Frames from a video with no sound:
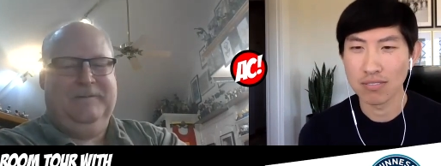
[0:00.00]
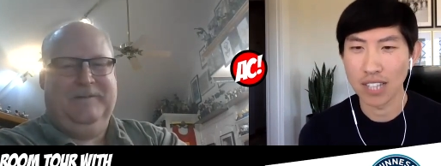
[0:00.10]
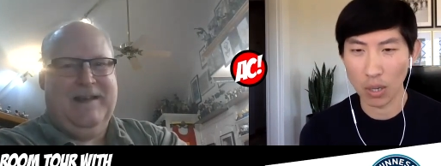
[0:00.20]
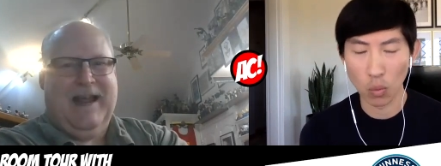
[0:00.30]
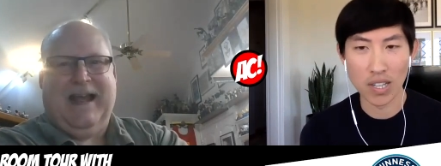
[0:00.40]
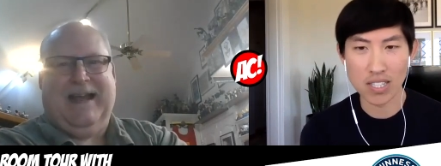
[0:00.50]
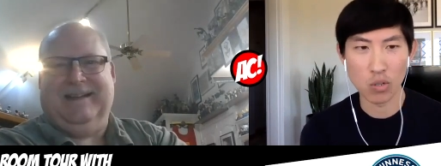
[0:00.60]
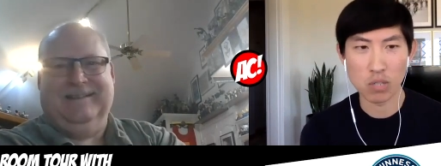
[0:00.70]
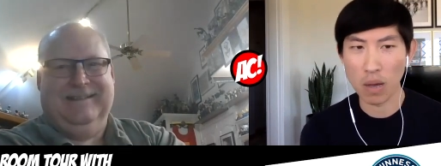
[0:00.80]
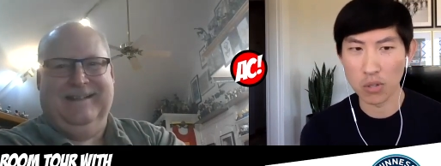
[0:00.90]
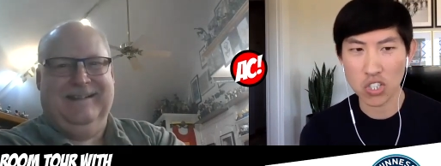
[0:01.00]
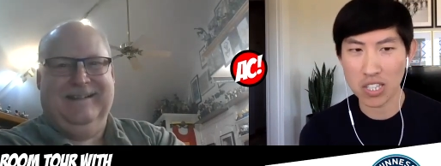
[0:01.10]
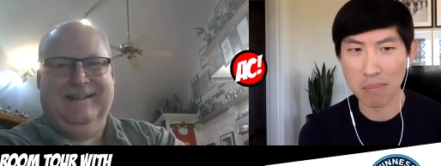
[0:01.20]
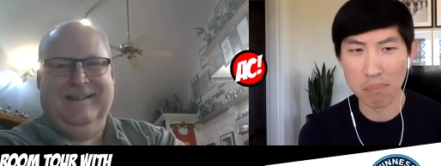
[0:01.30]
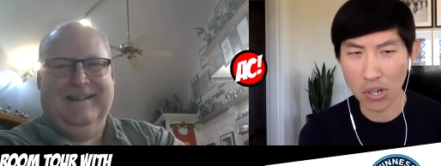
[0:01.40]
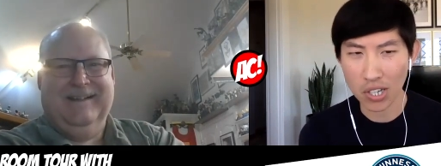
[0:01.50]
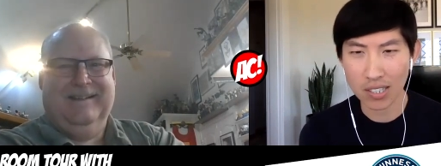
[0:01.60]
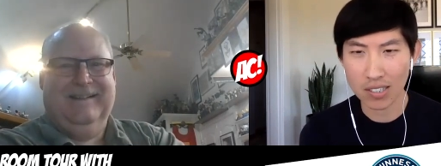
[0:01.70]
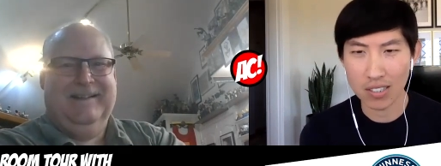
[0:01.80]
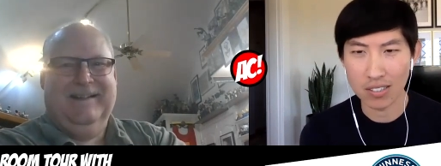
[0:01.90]
Speaker 1: like once it was published in the book,
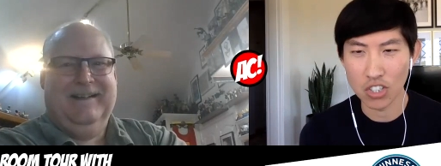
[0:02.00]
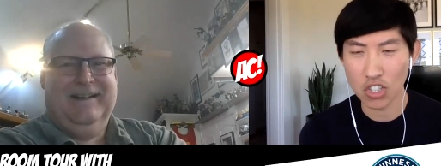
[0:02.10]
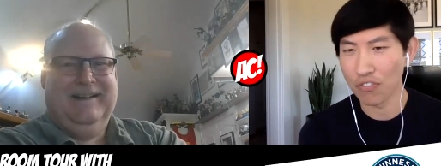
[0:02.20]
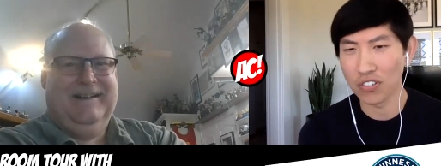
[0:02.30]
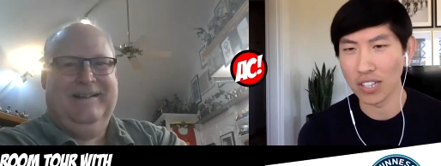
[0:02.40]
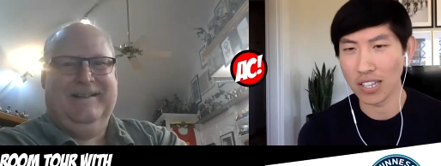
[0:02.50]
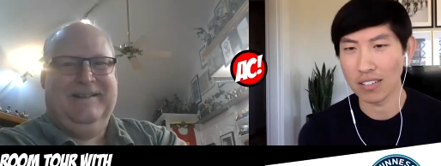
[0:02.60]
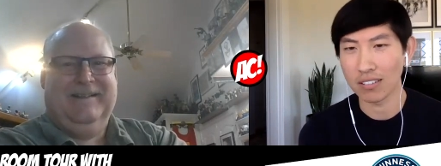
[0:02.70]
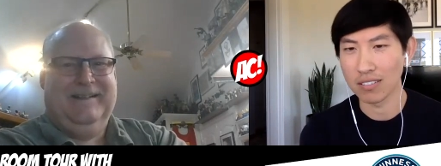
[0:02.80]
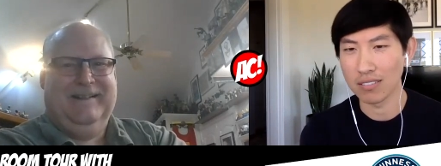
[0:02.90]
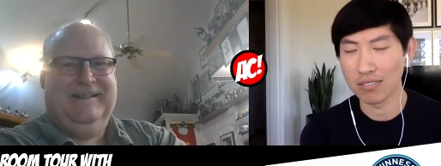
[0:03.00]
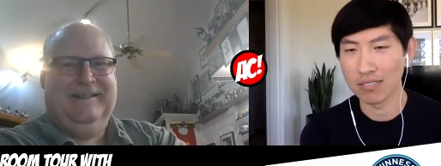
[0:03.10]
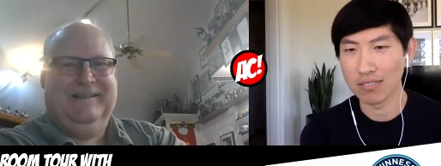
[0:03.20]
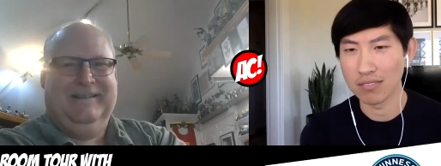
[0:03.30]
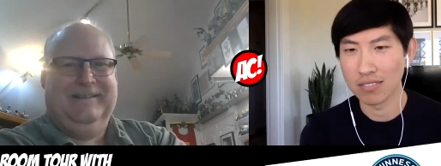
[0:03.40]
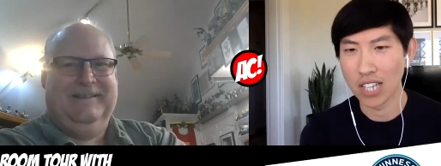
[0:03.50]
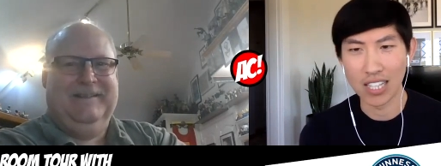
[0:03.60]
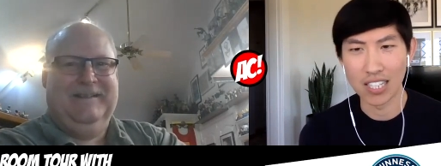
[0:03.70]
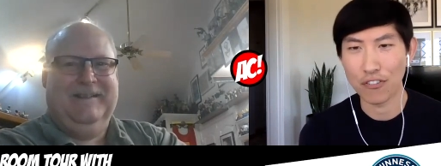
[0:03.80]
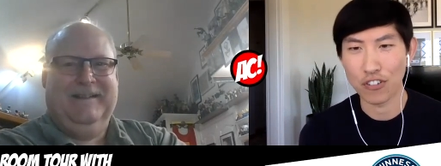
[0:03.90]
did you feel like
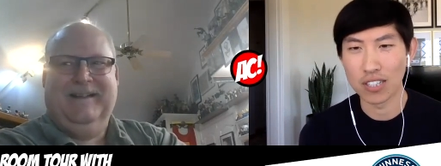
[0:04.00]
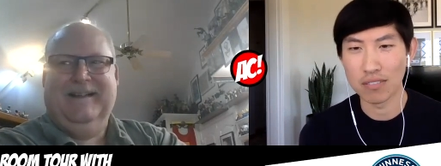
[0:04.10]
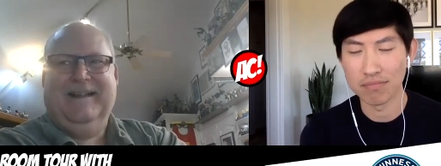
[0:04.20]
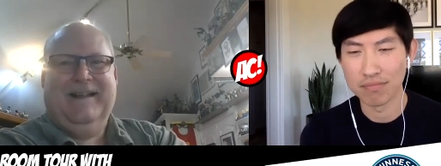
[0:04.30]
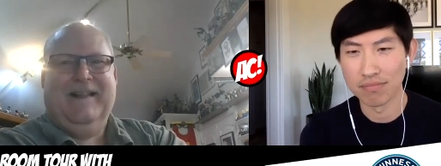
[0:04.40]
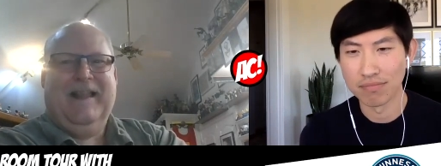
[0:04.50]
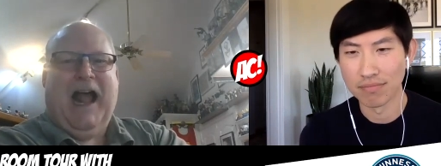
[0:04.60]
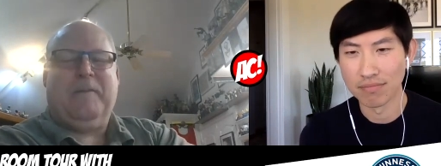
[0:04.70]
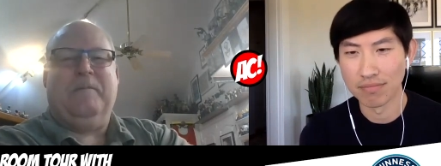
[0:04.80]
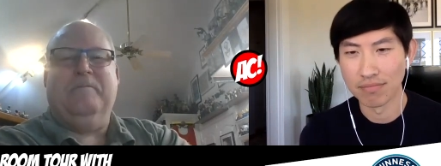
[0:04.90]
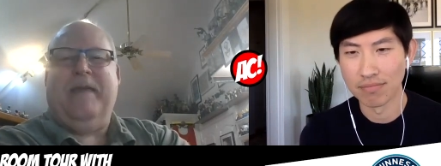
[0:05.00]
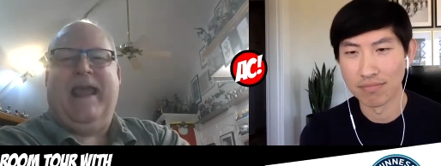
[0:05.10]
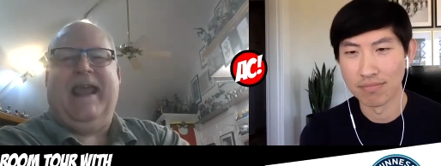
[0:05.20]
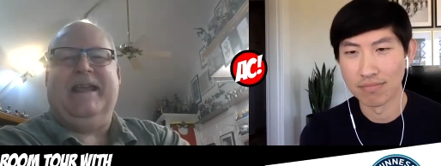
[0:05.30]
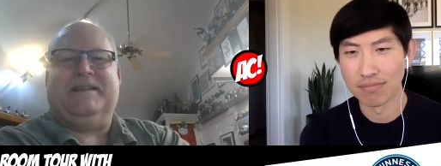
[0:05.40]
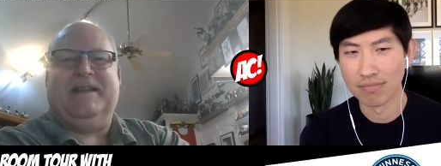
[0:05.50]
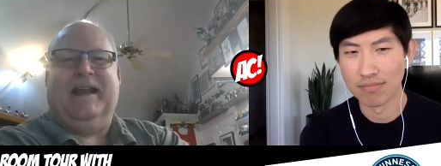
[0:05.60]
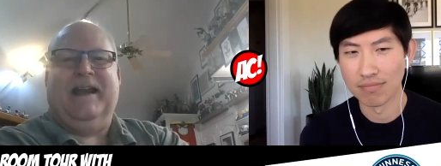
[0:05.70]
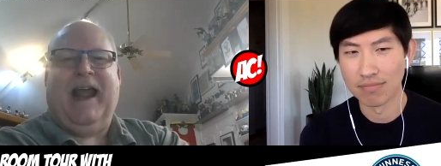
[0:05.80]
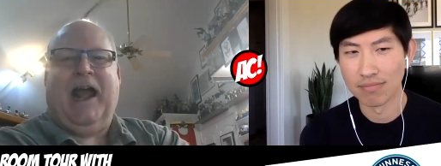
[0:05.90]
any different? I'm amazed
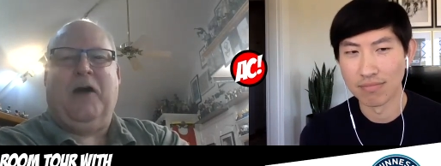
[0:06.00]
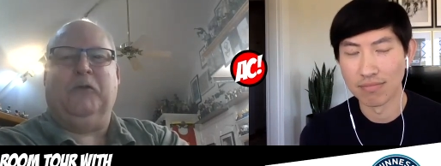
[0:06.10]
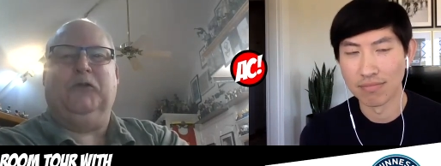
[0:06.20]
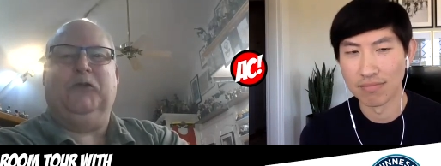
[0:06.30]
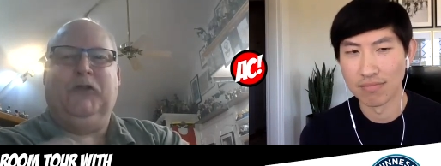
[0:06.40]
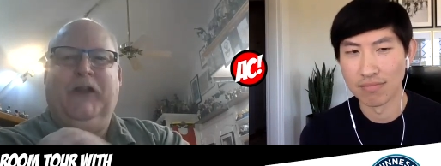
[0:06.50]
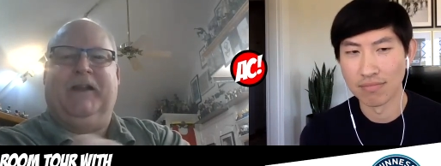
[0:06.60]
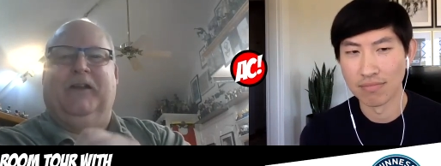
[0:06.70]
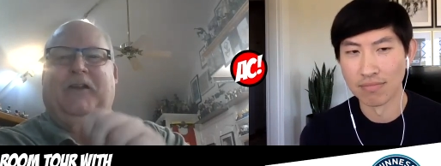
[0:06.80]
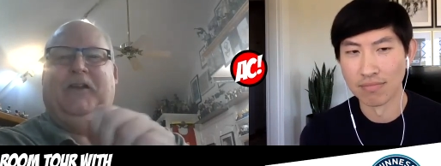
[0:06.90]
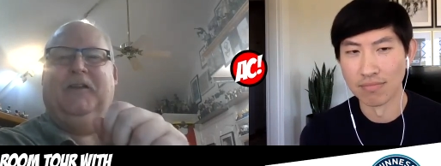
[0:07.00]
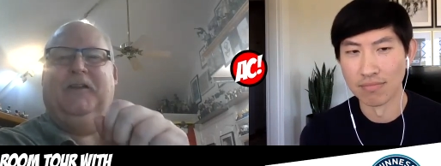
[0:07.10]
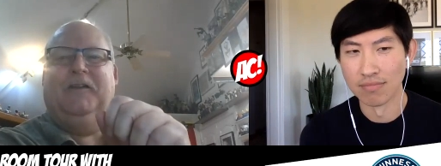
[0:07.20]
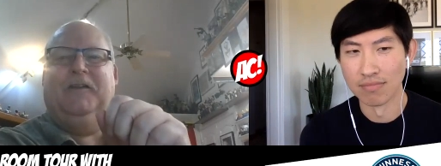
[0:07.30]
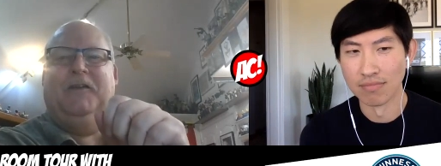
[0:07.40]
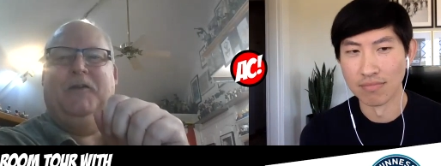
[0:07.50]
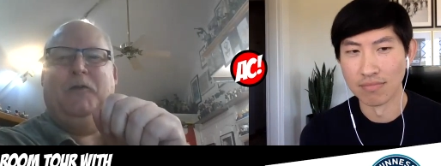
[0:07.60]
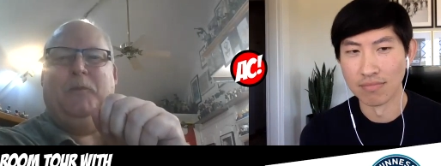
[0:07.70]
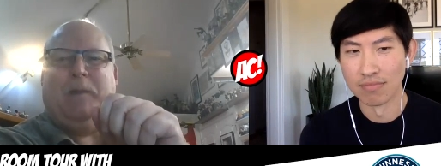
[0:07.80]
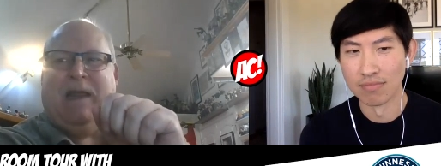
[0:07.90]
Speaker 2: at how little
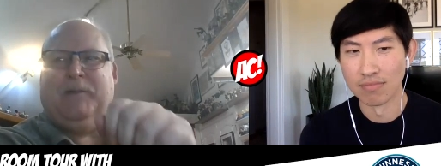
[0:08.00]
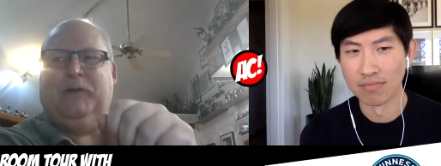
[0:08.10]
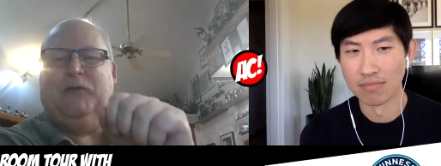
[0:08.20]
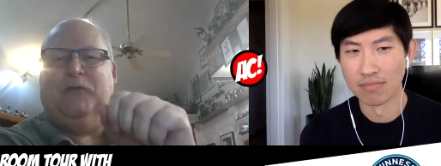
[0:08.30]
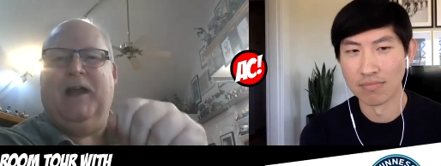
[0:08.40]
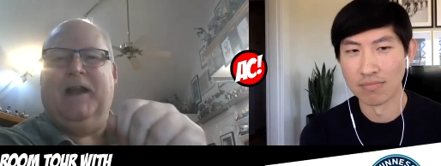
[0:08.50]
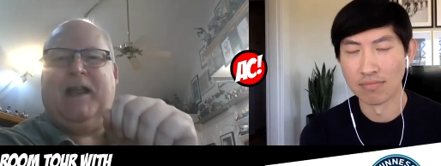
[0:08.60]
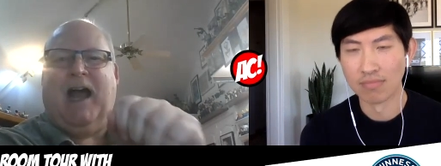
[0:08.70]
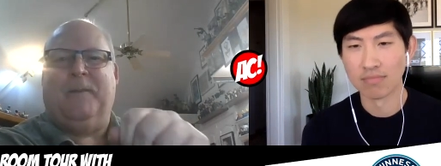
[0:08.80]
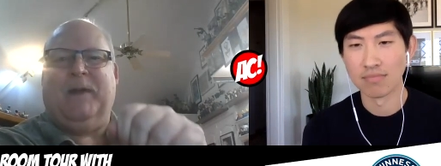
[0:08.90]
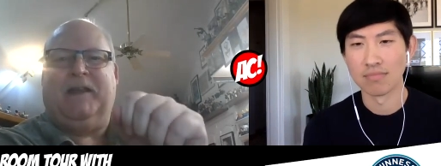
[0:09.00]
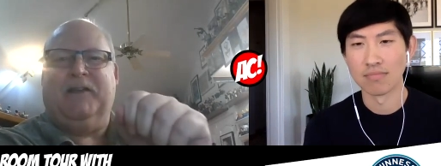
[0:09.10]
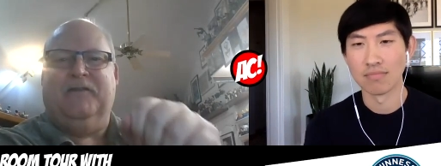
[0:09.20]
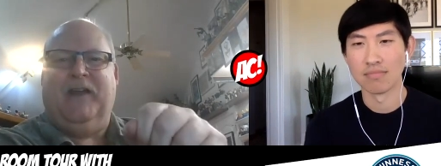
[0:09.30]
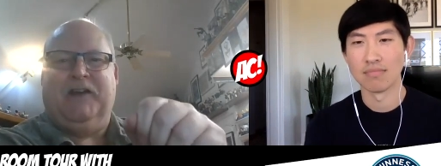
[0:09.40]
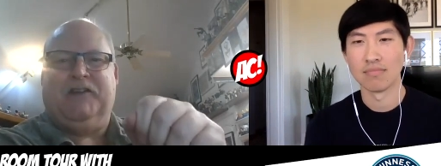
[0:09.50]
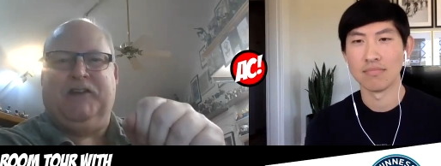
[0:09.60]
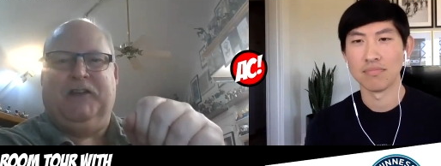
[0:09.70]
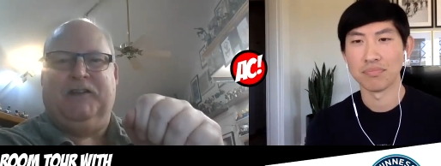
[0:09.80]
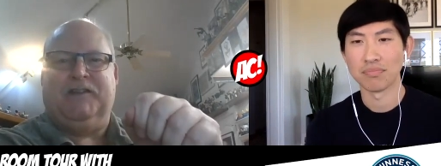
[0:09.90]
people who run comic
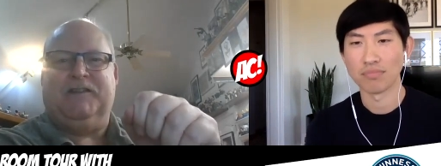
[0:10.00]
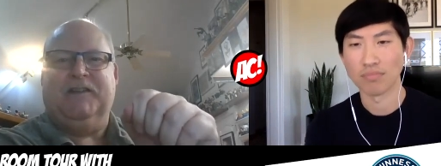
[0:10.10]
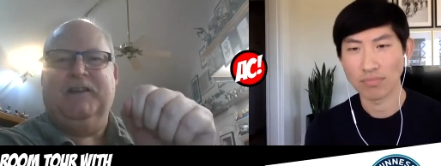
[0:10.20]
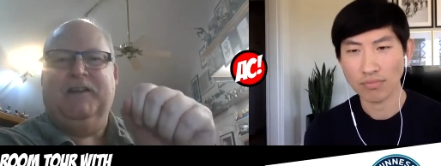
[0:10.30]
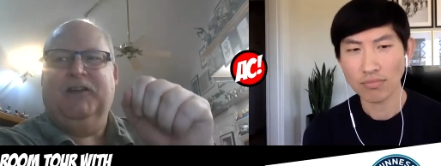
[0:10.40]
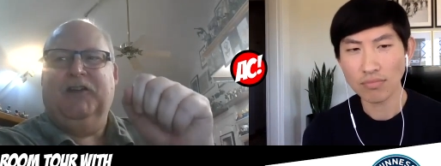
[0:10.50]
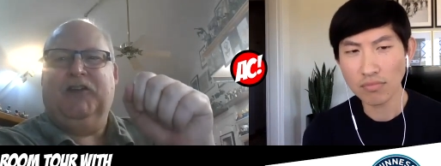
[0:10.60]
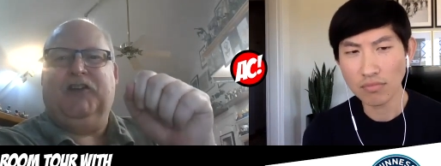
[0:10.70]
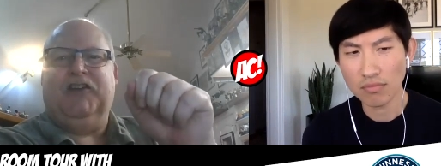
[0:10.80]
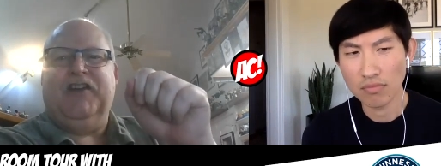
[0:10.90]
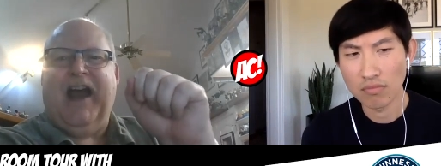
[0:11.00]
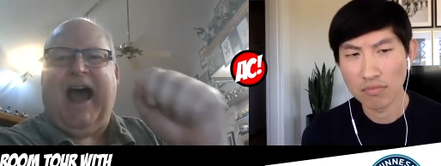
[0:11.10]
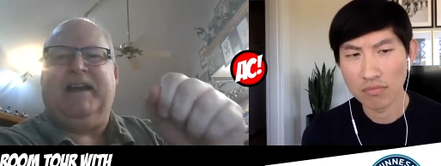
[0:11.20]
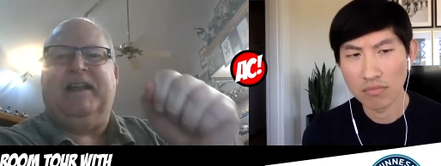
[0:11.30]
conventions could not